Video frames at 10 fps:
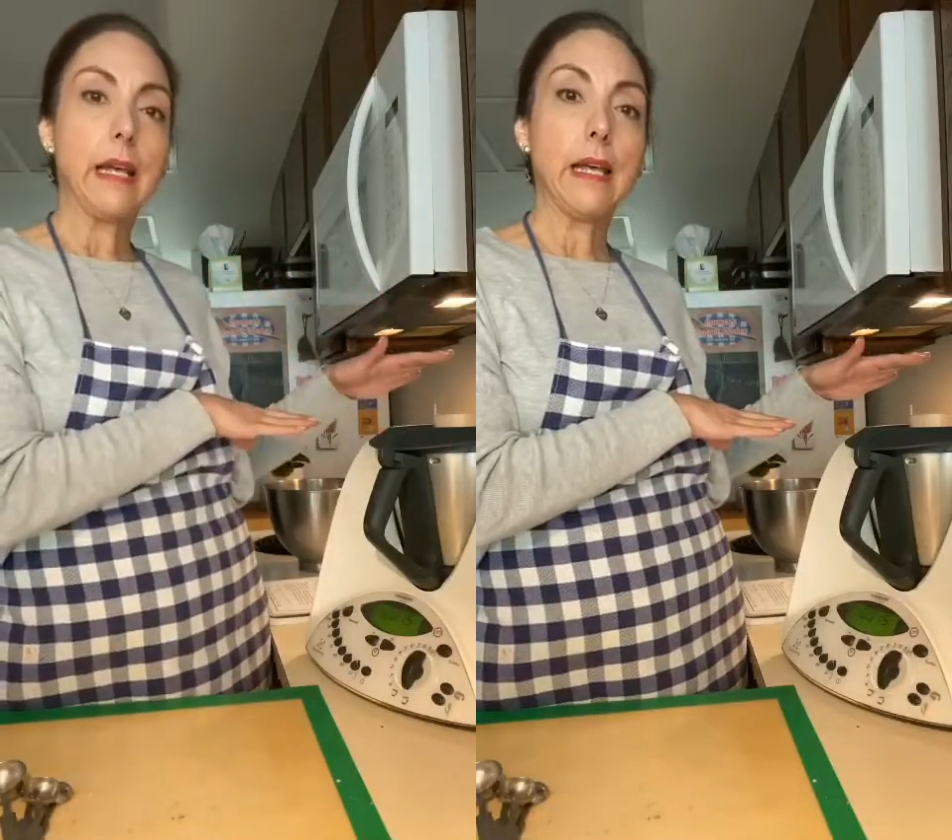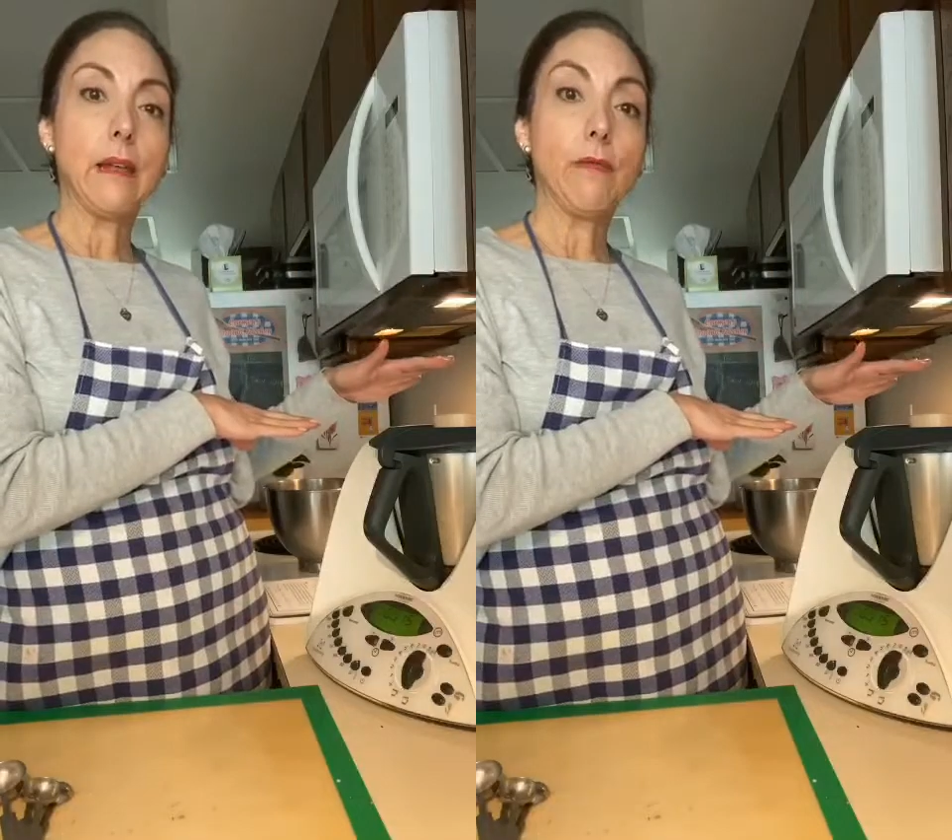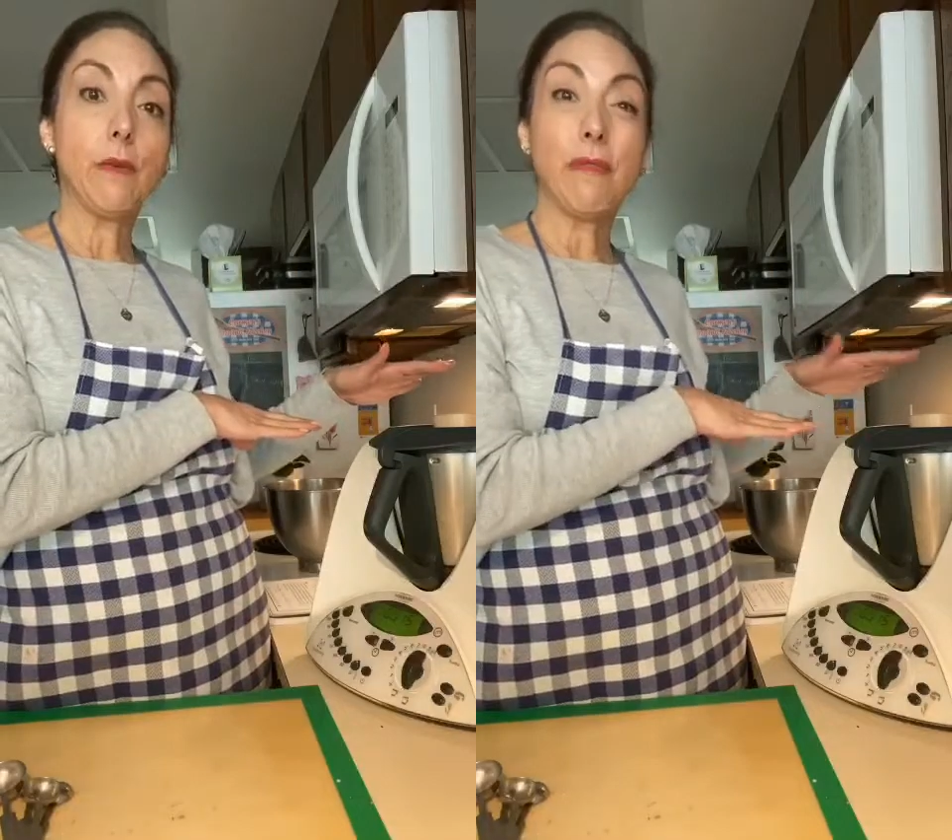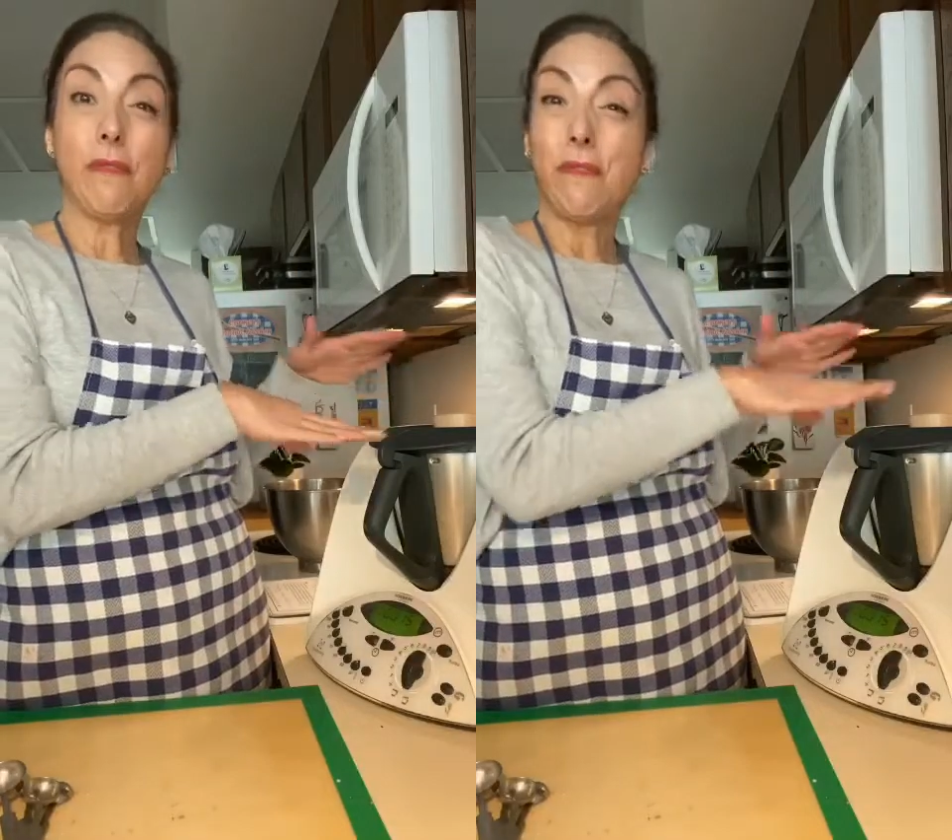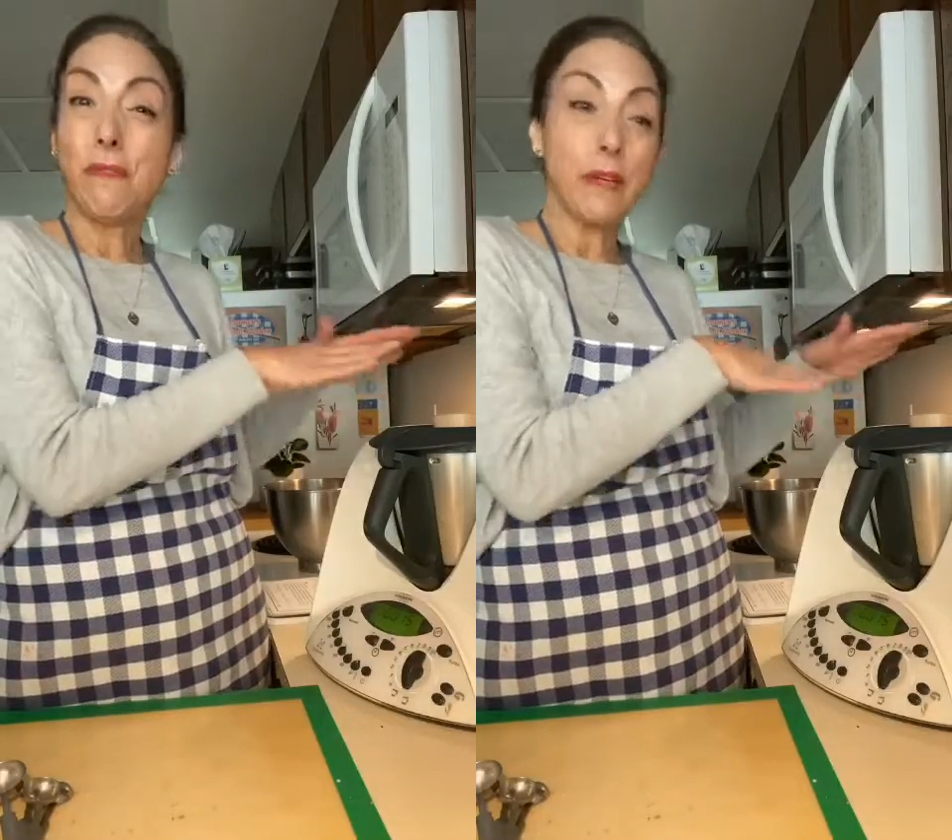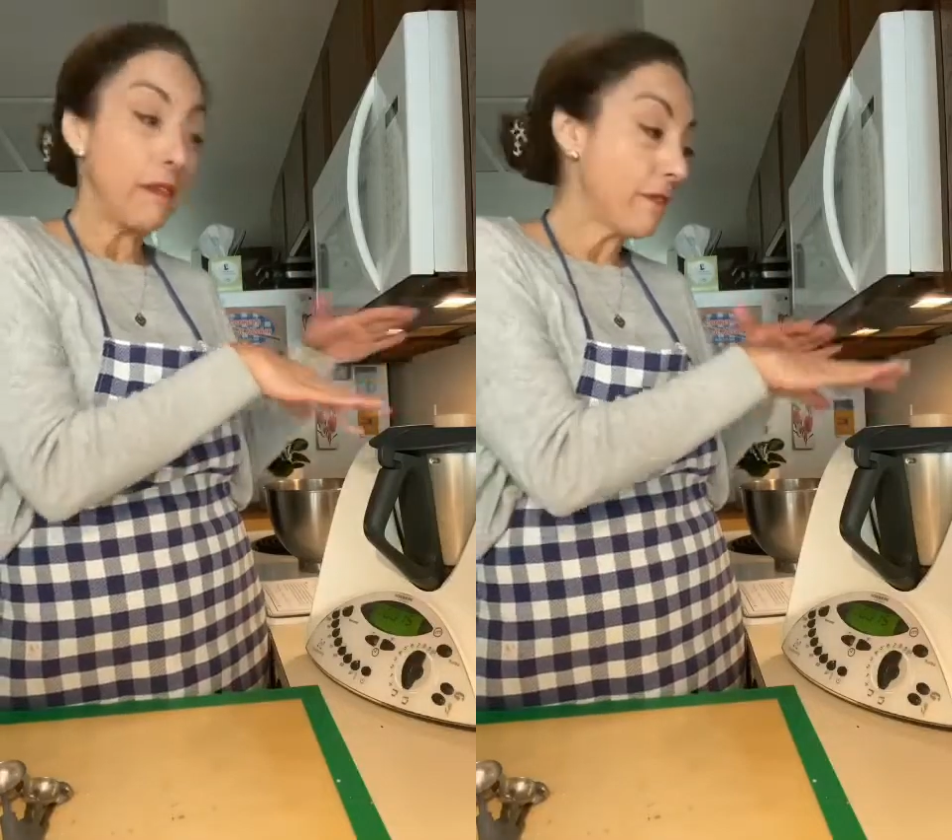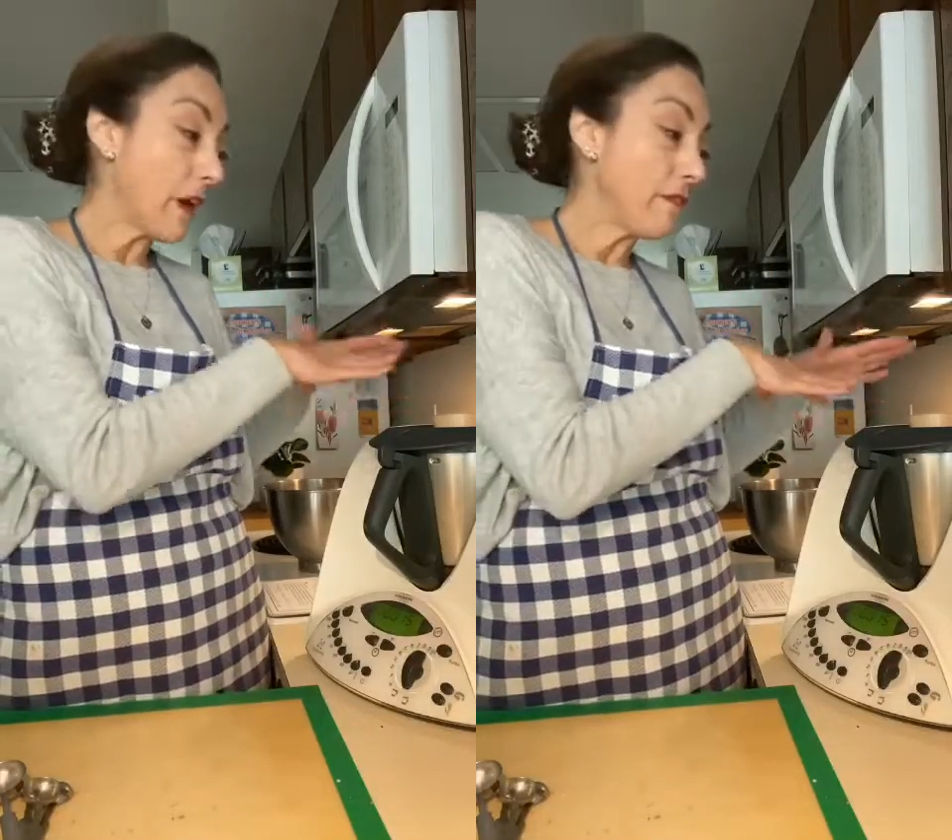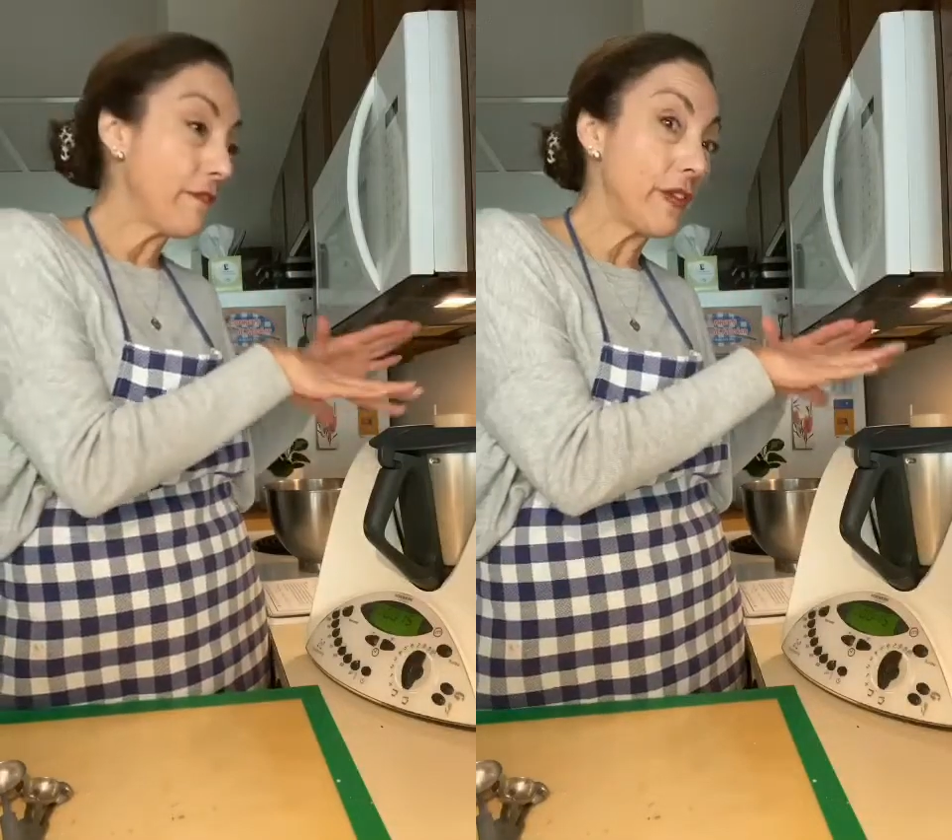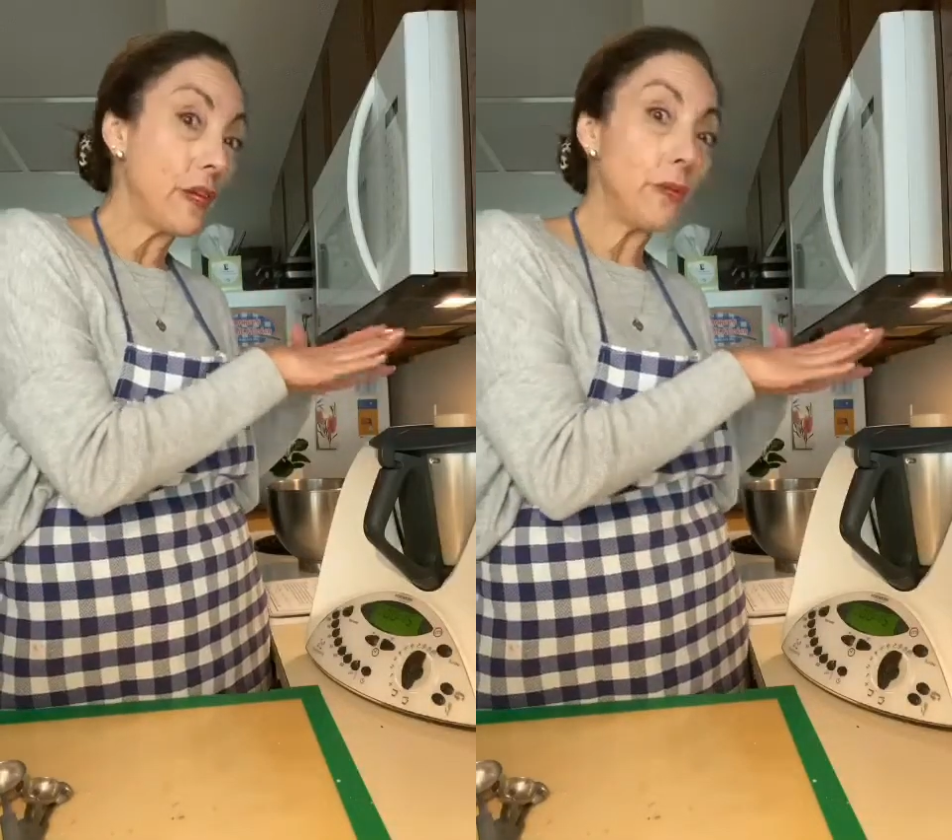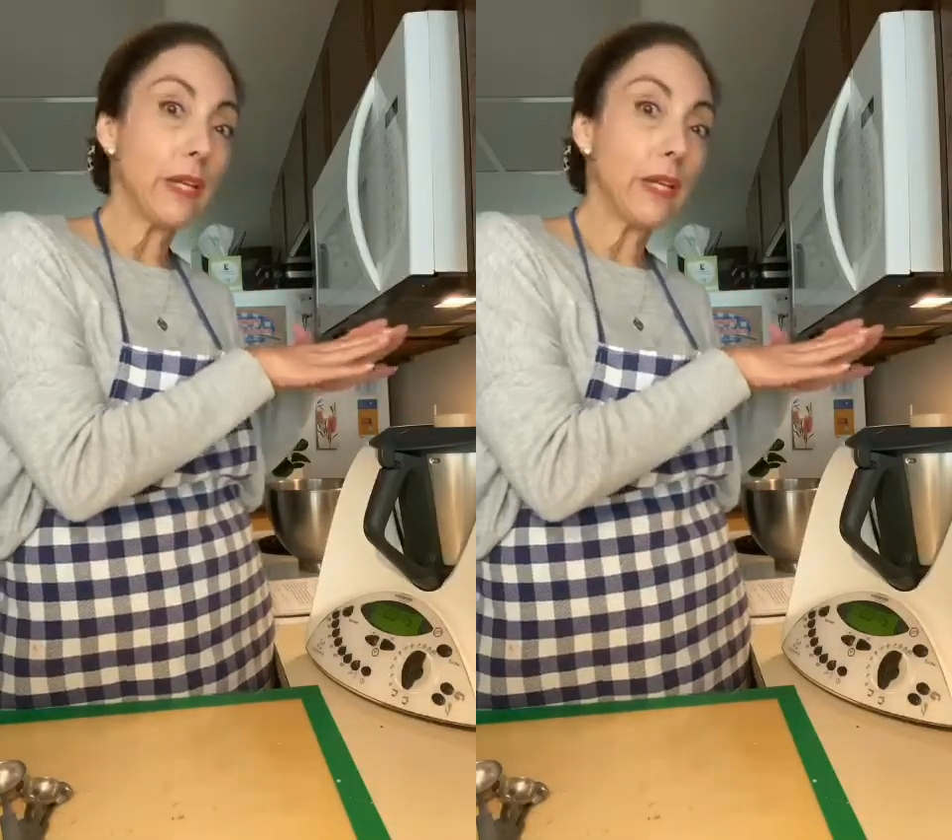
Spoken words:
If I feel